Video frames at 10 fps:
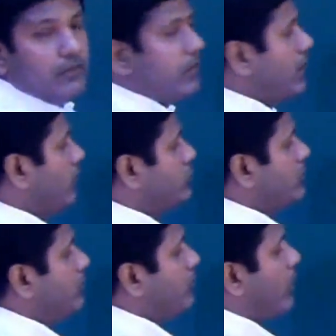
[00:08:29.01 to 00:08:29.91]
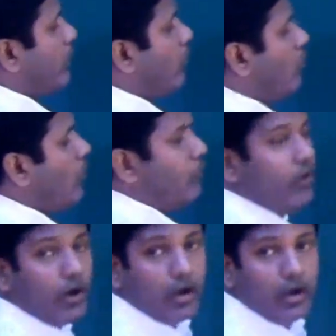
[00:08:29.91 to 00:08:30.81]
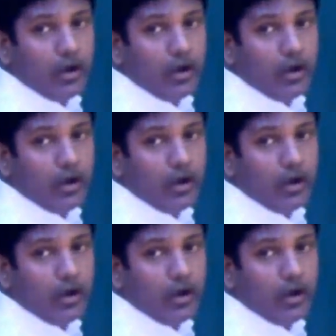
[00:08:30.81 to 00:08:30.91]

We can also put what? Over.